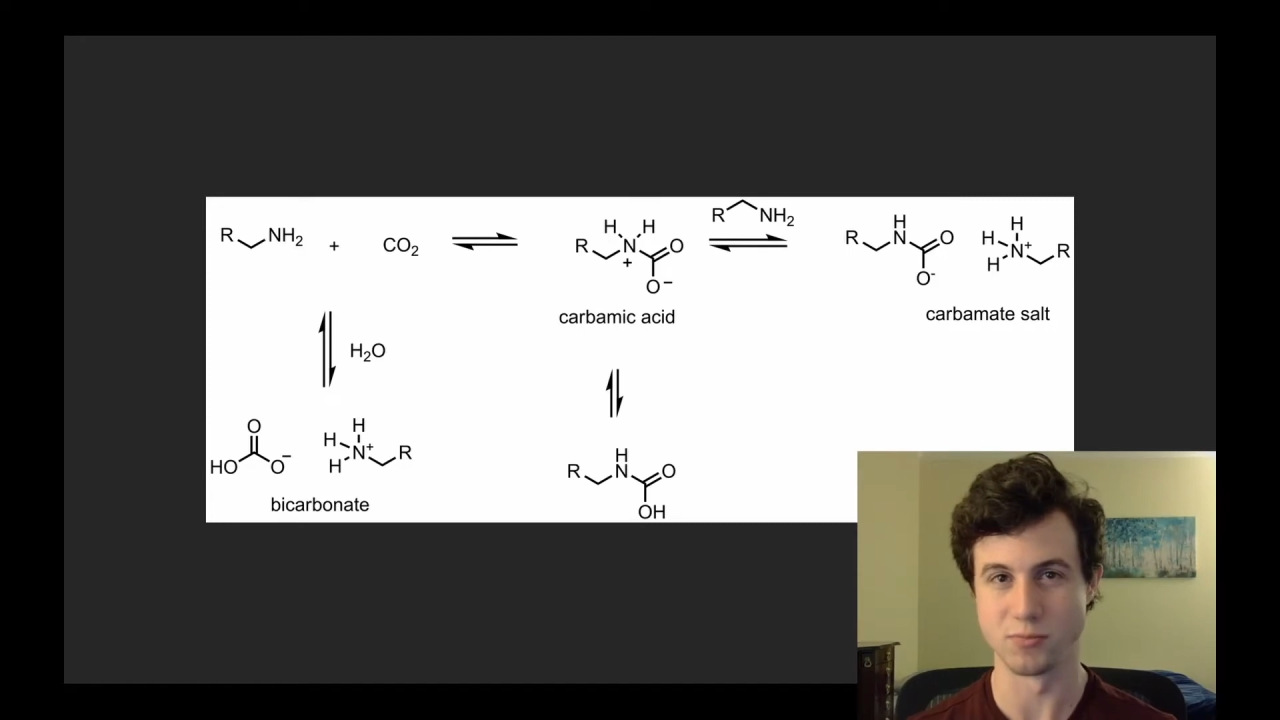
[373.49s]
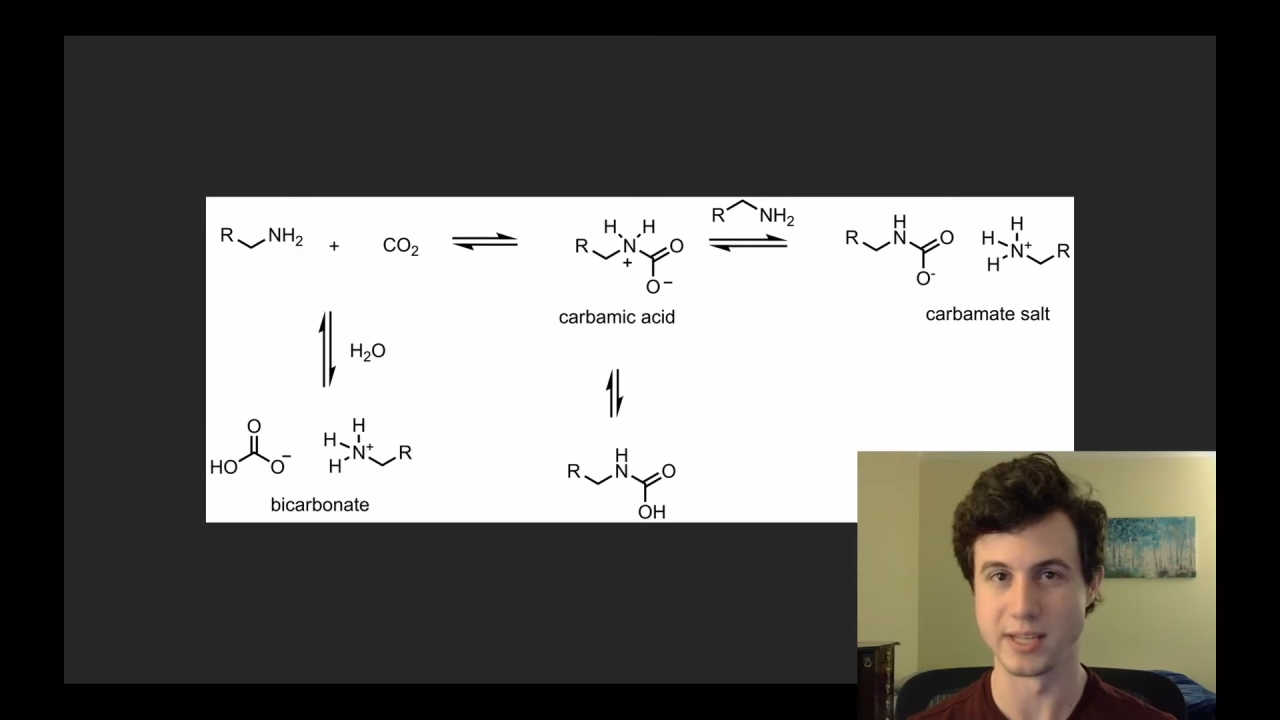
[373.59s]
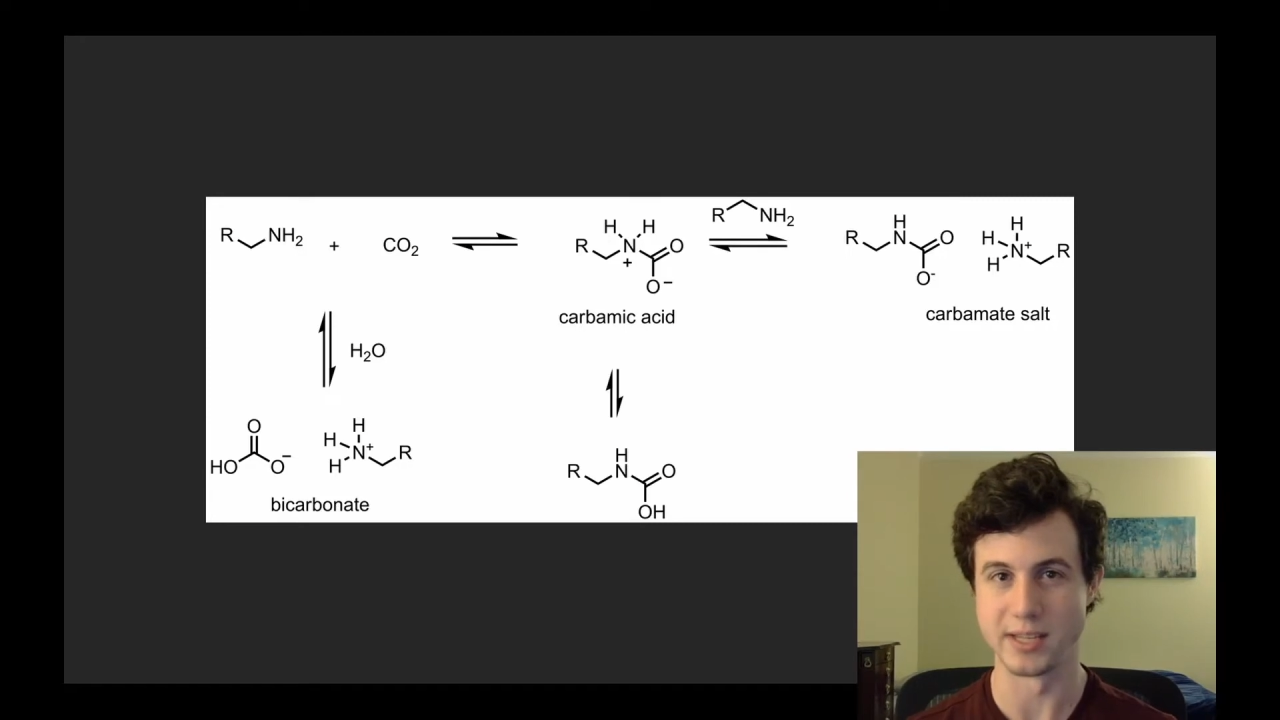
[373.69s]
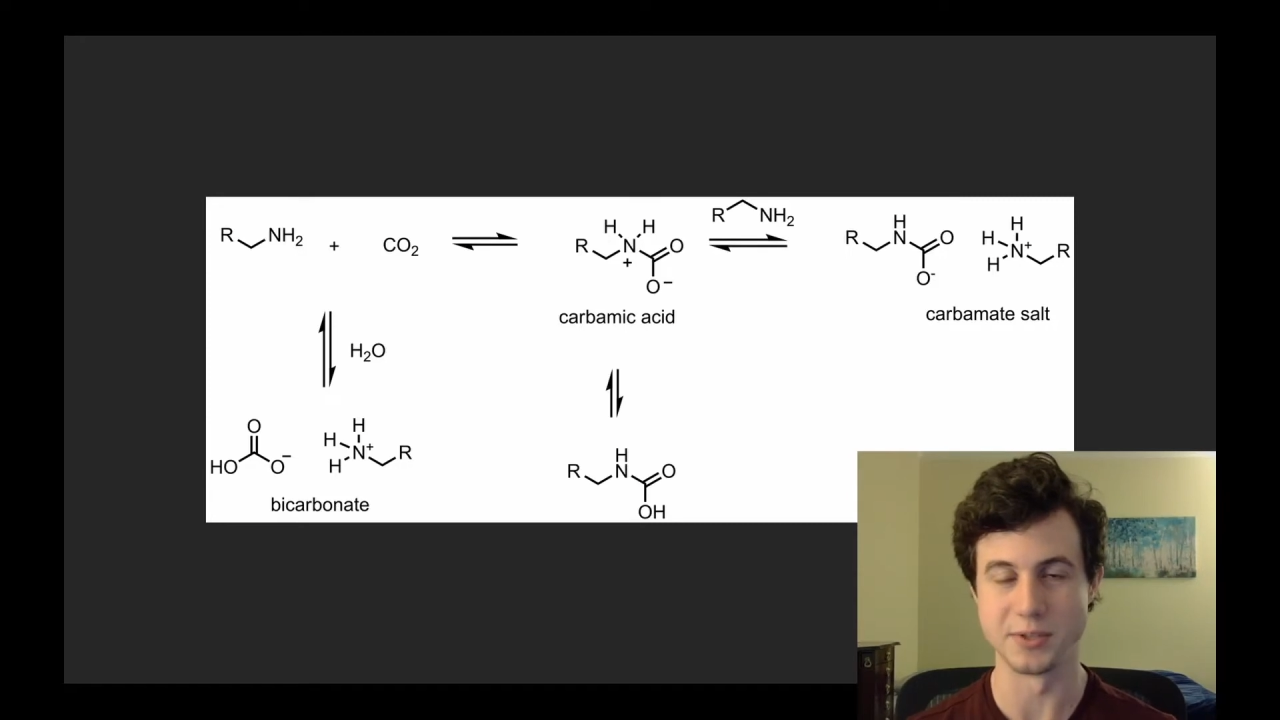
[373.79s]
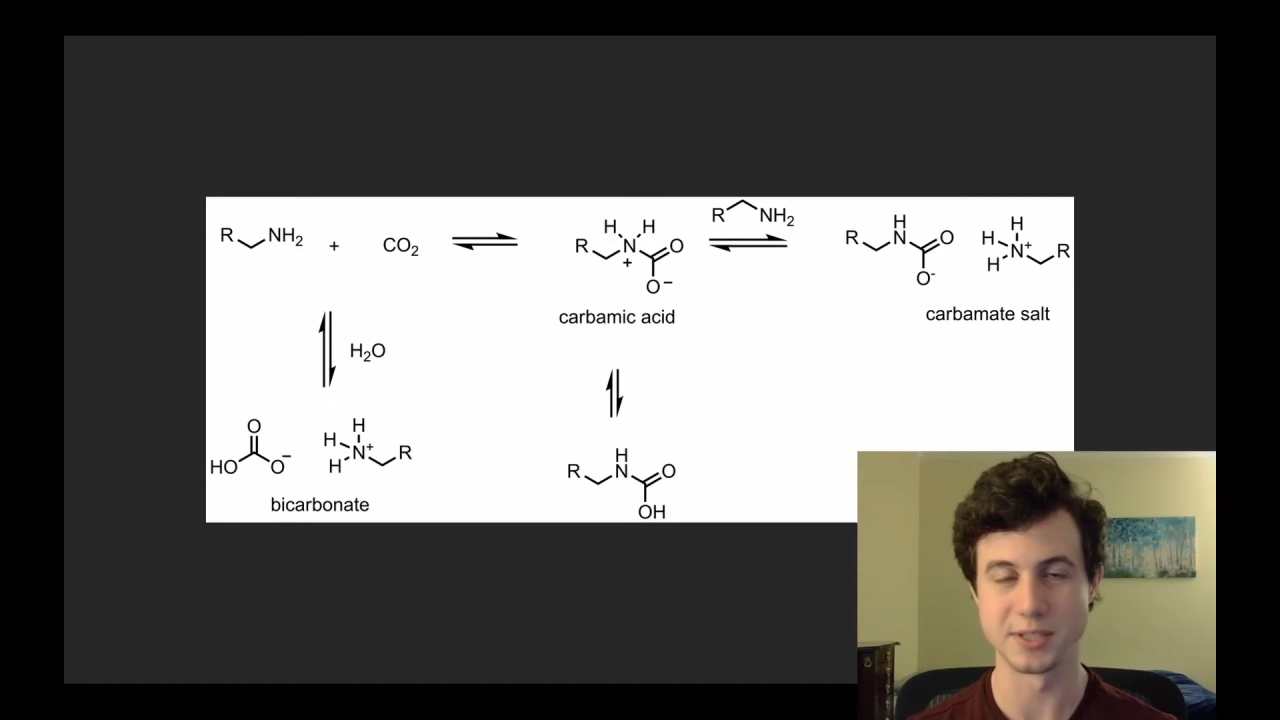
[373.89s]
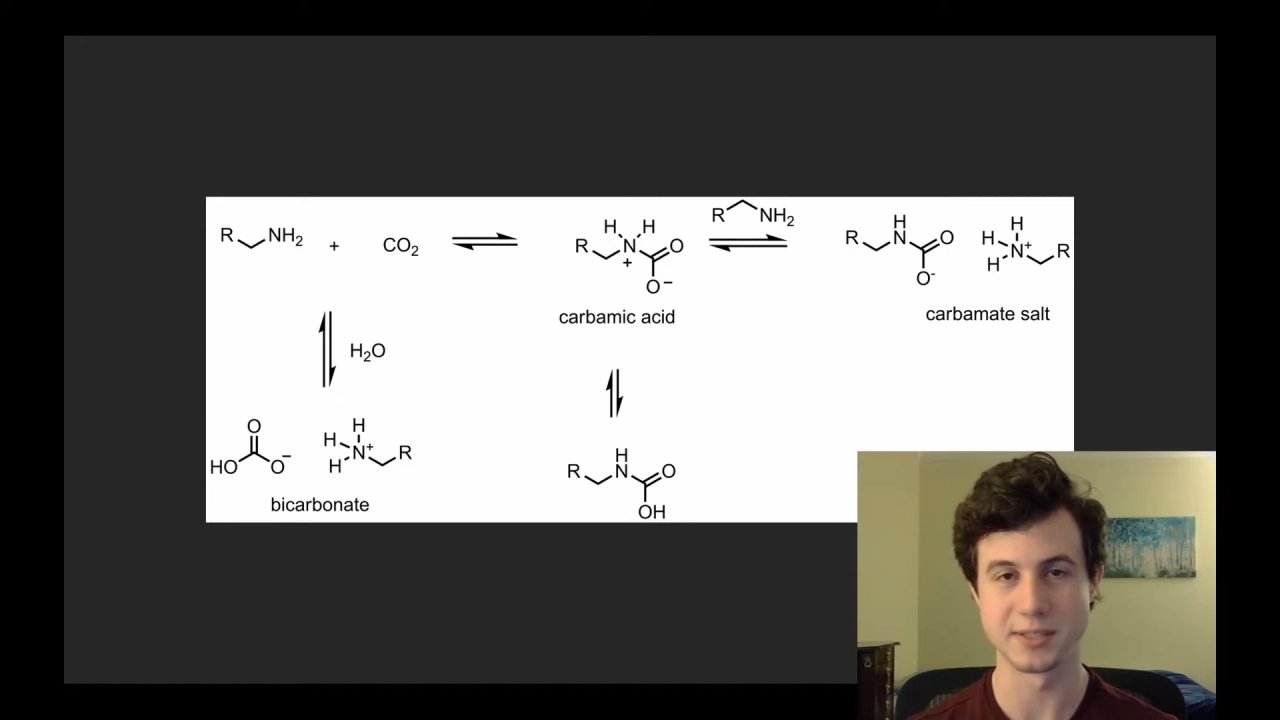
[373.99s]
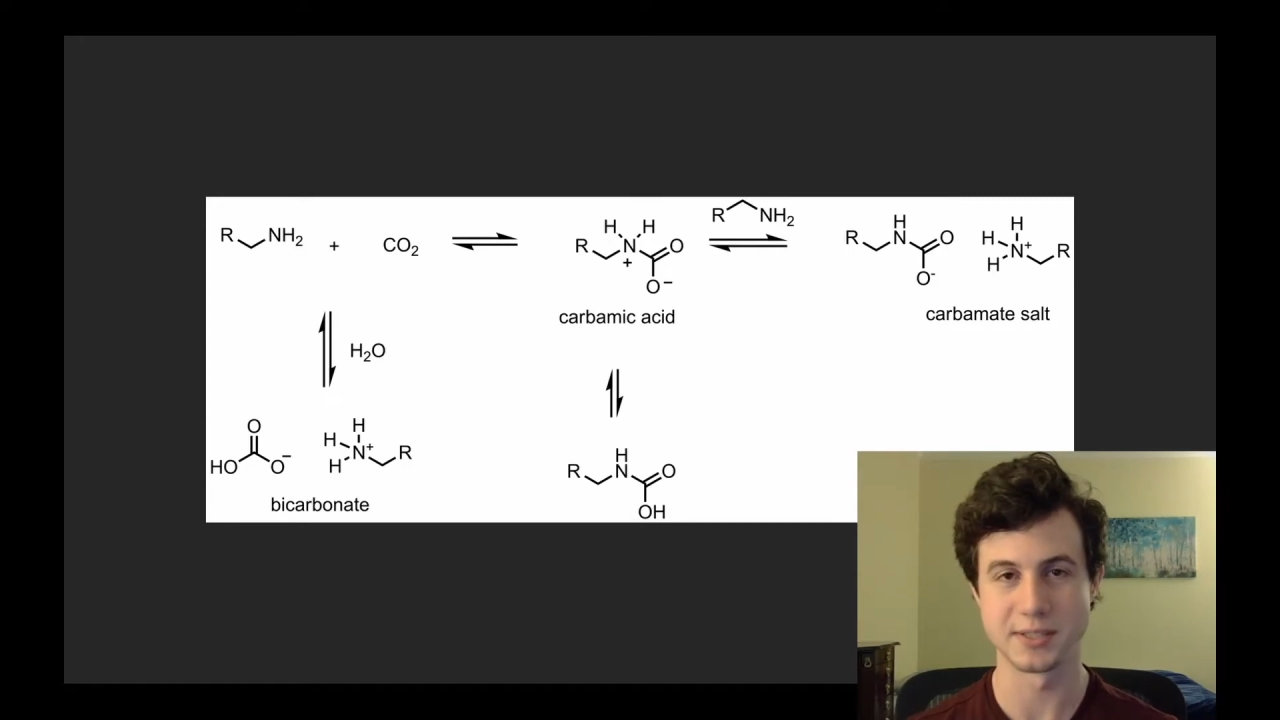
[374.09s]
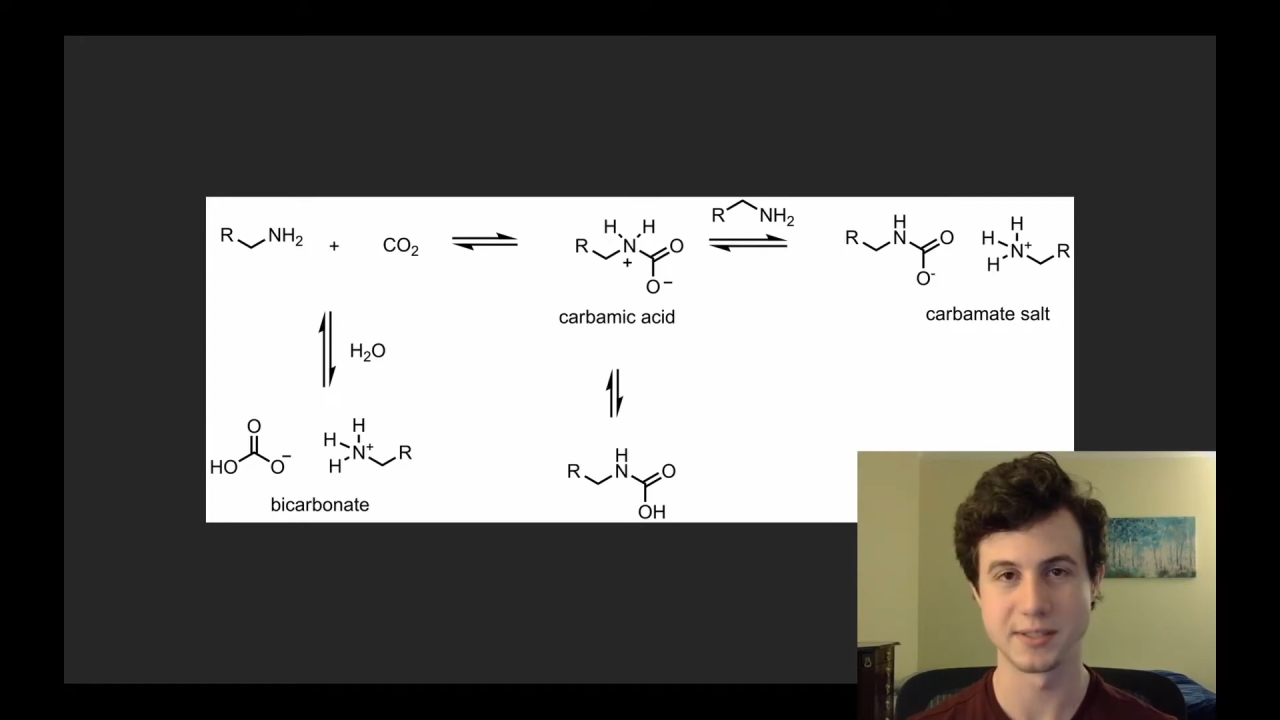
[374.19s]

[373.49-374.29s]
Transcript: reuse it.